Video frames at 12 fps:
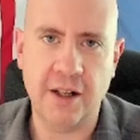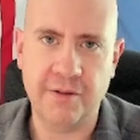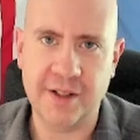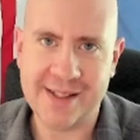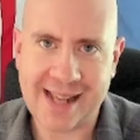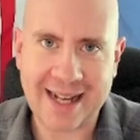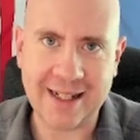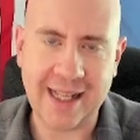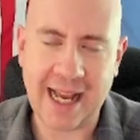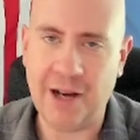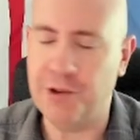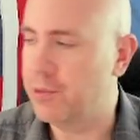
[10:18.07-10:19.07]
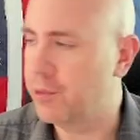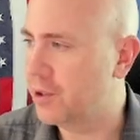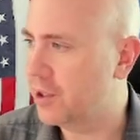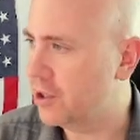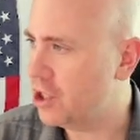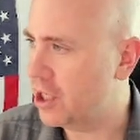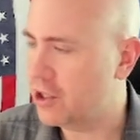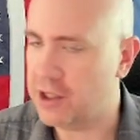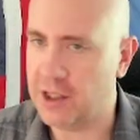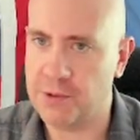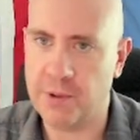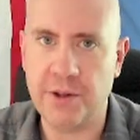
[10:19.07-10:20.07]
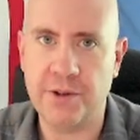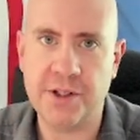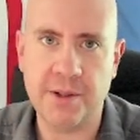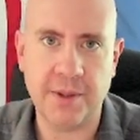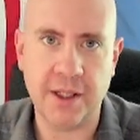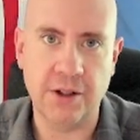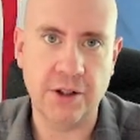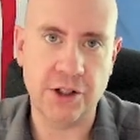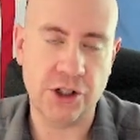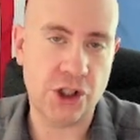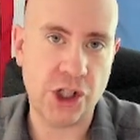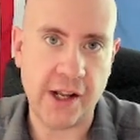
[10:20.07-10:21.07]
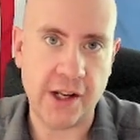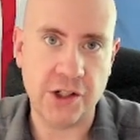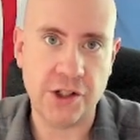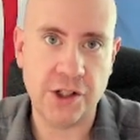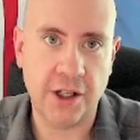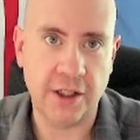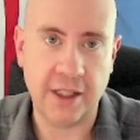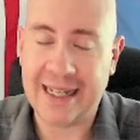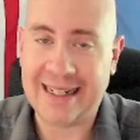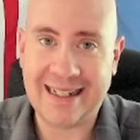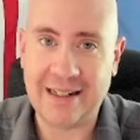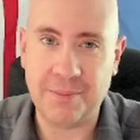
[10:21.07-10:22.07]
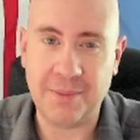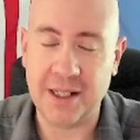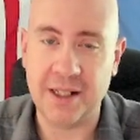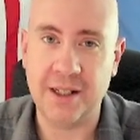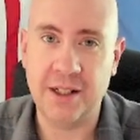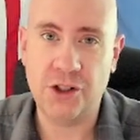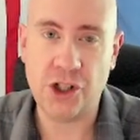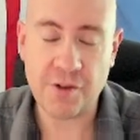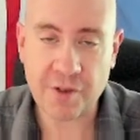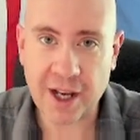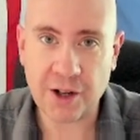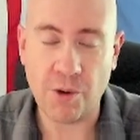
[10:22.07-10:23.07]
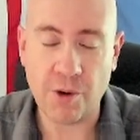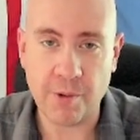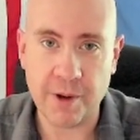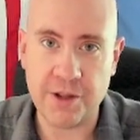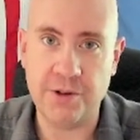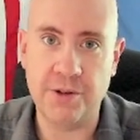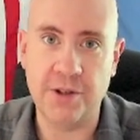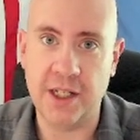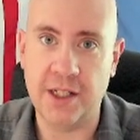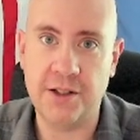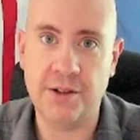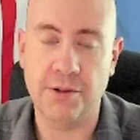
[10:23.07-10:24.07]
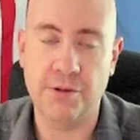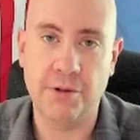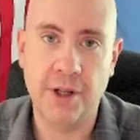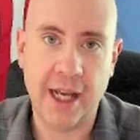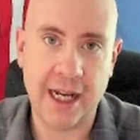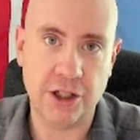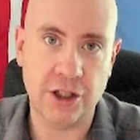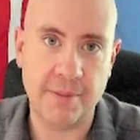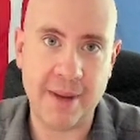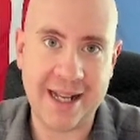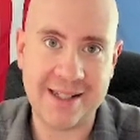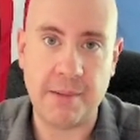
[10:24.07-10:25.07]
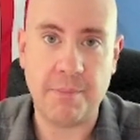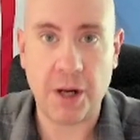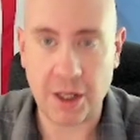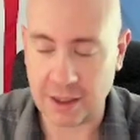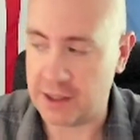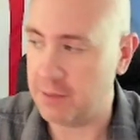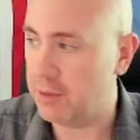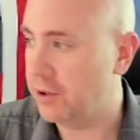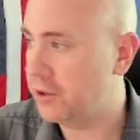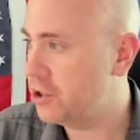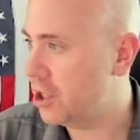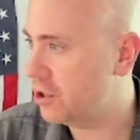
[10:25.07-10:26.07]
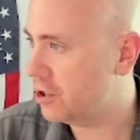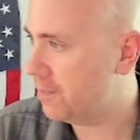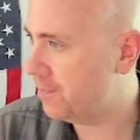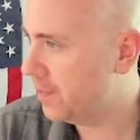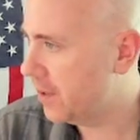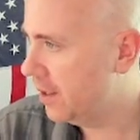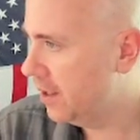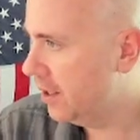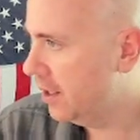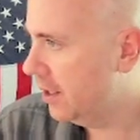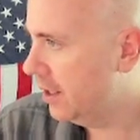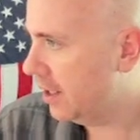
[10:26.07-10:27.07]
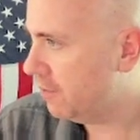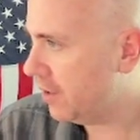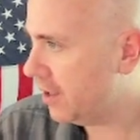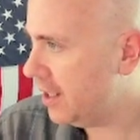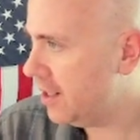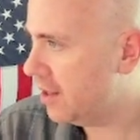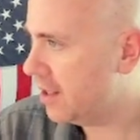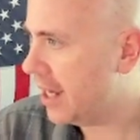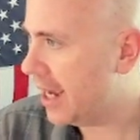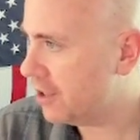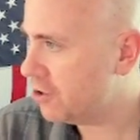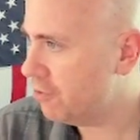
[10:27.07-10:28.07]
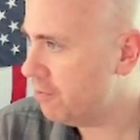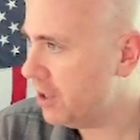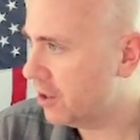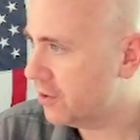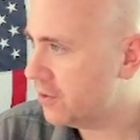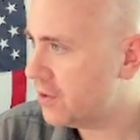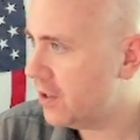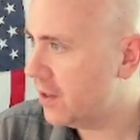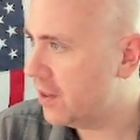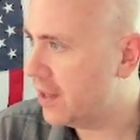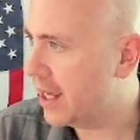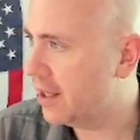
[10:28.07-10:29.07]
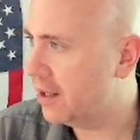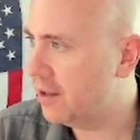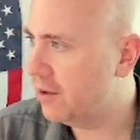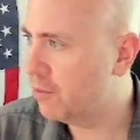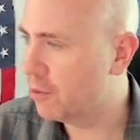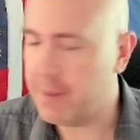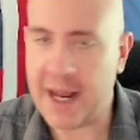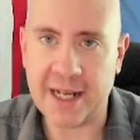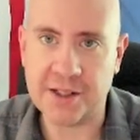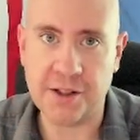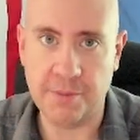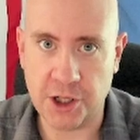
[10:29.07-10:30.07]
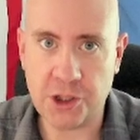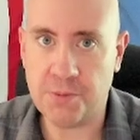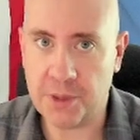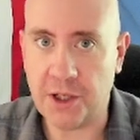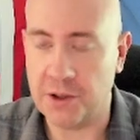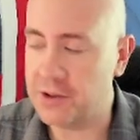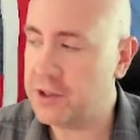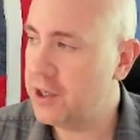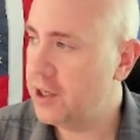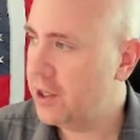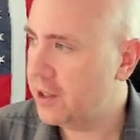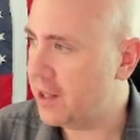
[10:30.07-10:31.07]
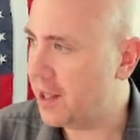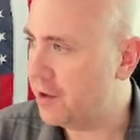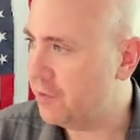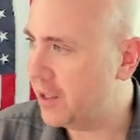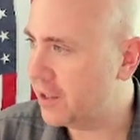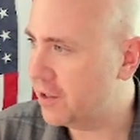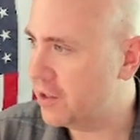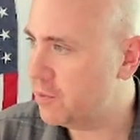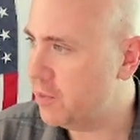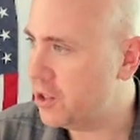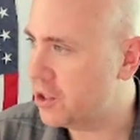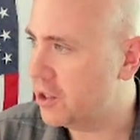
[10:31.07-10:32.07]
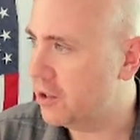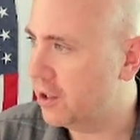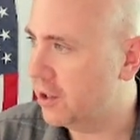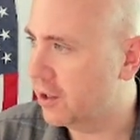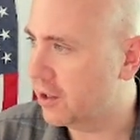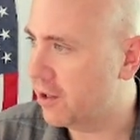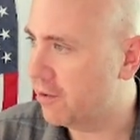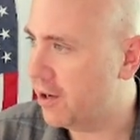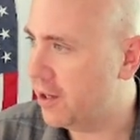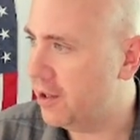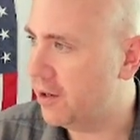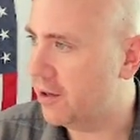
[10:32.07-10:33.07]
exactly how you would change things, whether it's something you can just change a line item in JFAC or whether you need to actually pass a policy bill to change it. And finally, the actual bills that were passed, the budget bills that affect this budget, you can click on right here.